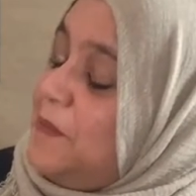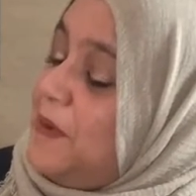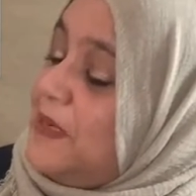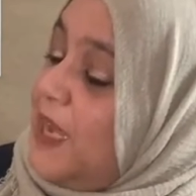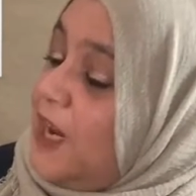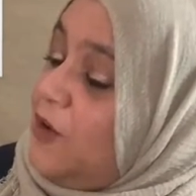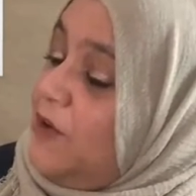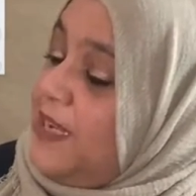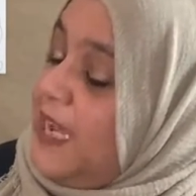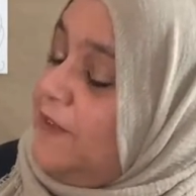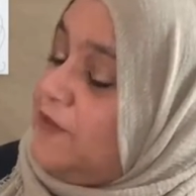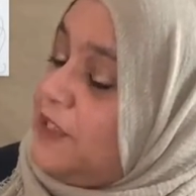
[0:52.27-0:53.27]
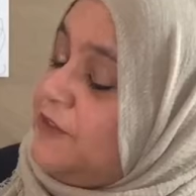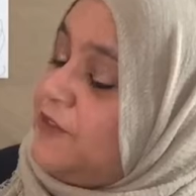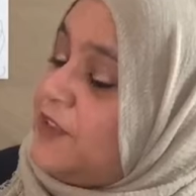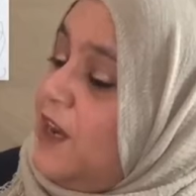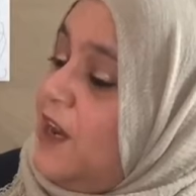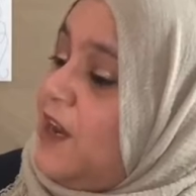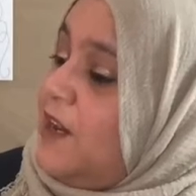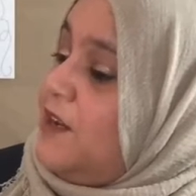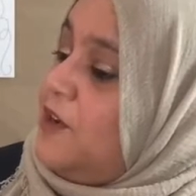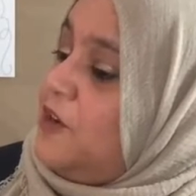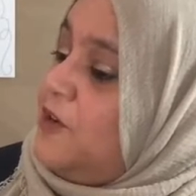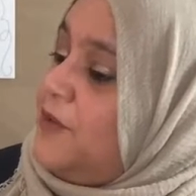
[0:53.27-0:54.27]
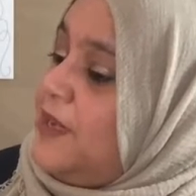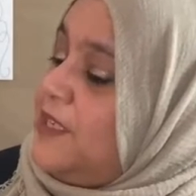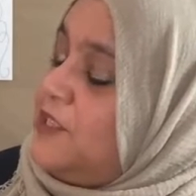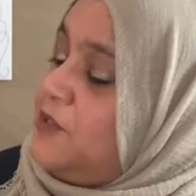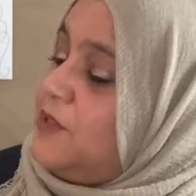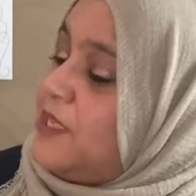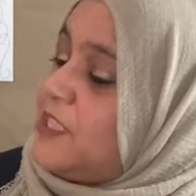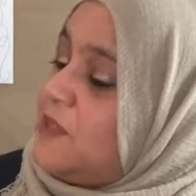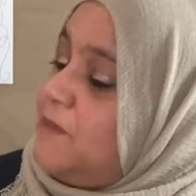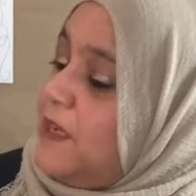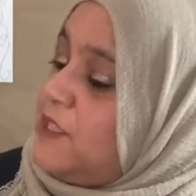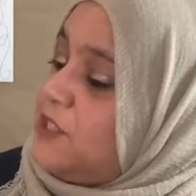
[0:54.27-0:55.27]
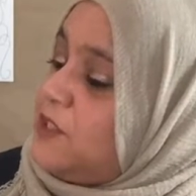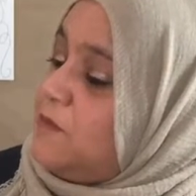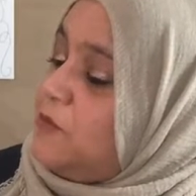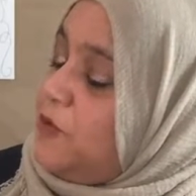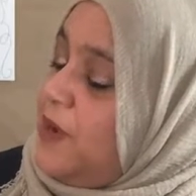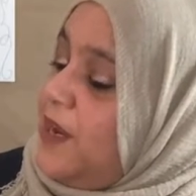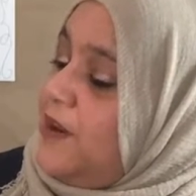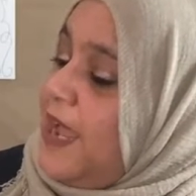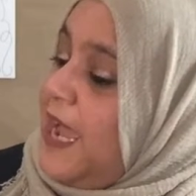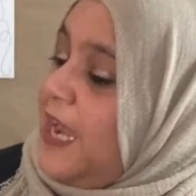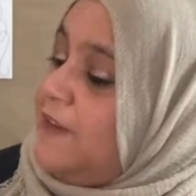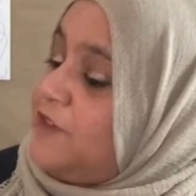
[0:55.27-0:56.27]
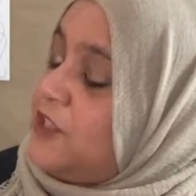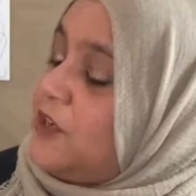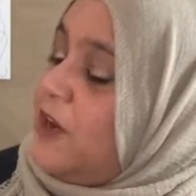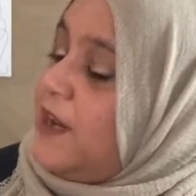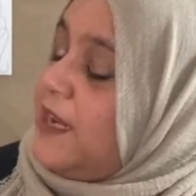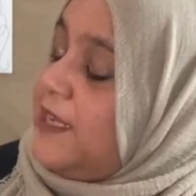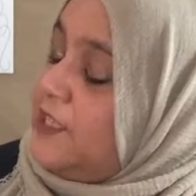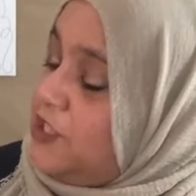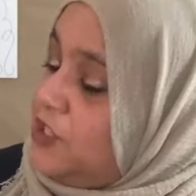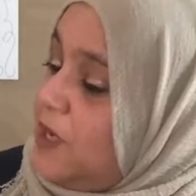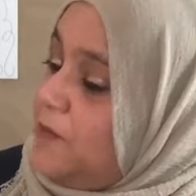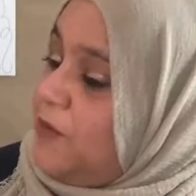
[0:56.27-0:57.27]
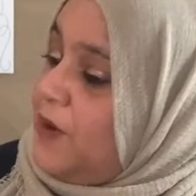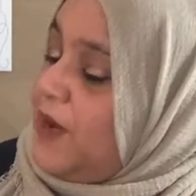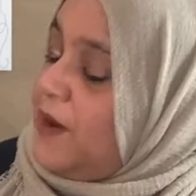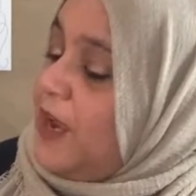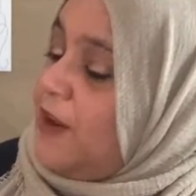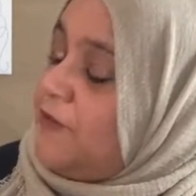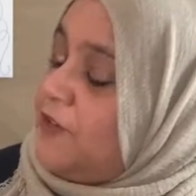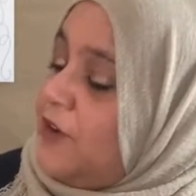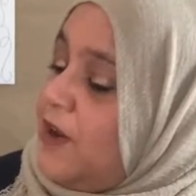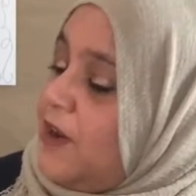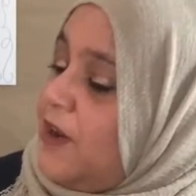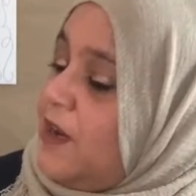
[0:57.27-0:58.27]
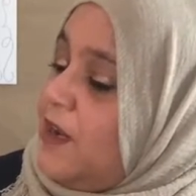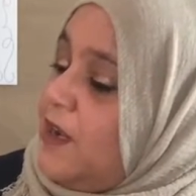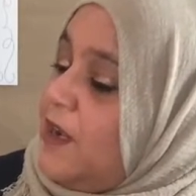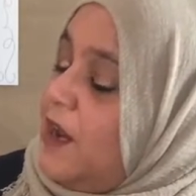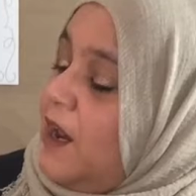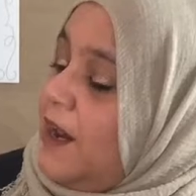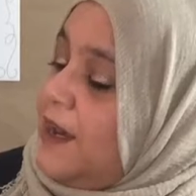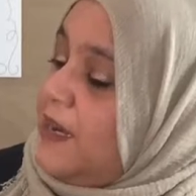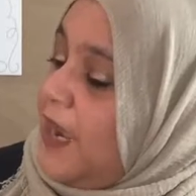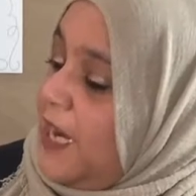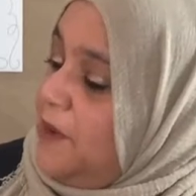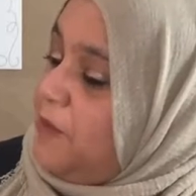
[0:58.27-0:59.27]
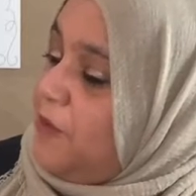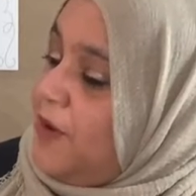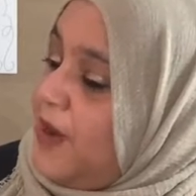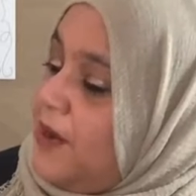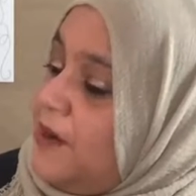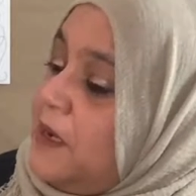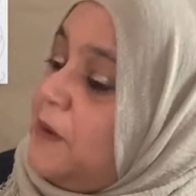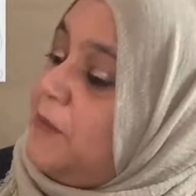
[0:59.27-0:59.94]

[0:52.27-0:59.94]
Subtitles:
But not only after iftar, we do this special prayer after our isha prayer, after our night prayer.